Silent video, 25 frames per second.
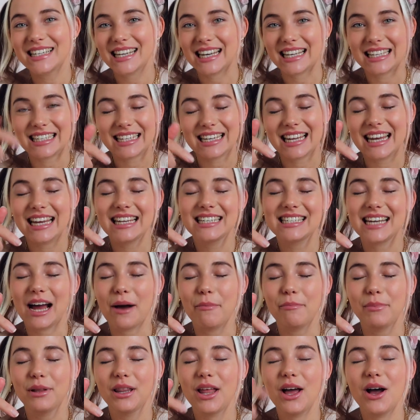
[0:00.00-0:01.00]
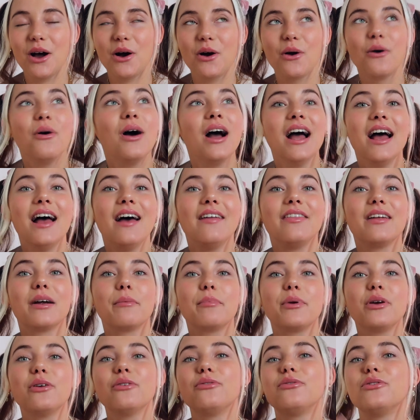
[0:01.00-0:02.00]
It's linked down below. They're
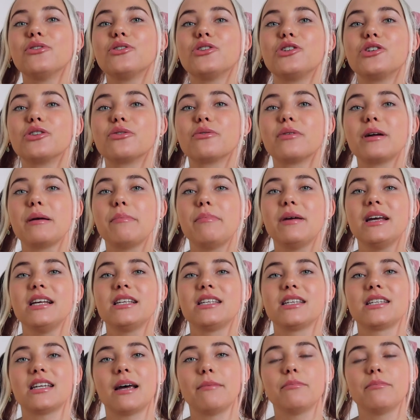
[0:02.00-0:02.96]
beautiful jewelry pieces.